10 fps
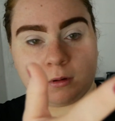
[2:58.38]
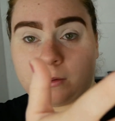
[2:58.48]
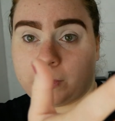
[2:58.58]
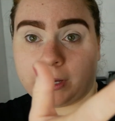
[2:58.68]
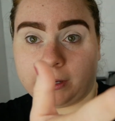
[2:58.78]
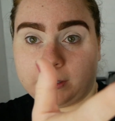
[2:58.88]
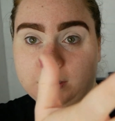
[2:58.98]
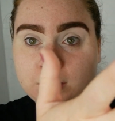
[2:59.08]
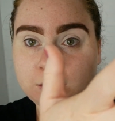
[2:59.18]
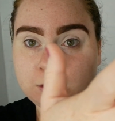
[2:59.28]
Okay.
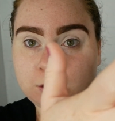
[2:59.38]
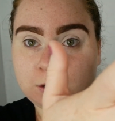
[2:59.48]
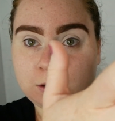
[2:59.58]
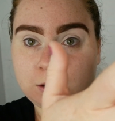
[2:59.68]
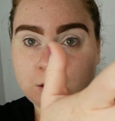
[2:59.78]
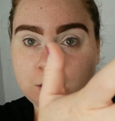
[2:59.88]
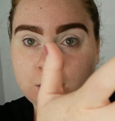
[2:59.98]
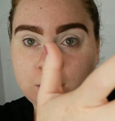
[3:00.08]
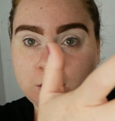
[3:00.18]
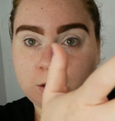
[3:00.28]

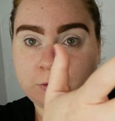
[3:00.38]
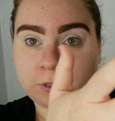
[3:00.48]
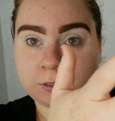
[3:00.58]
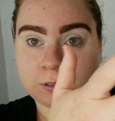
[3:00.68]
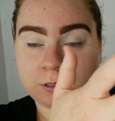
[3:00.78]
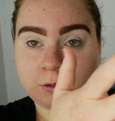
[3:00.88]
Here is the